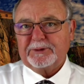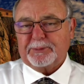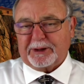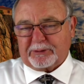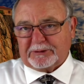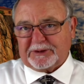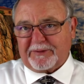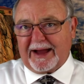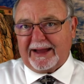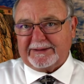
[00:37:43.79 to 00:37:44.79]
to be
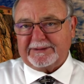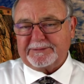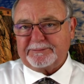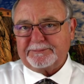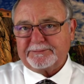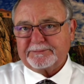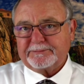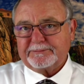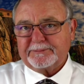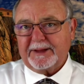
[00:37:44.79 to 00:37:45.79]
crucified.
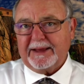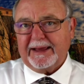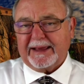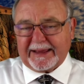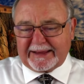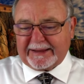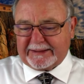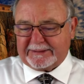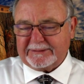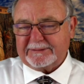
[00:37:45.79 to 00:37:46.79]

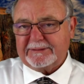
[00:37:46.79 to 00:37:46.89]
He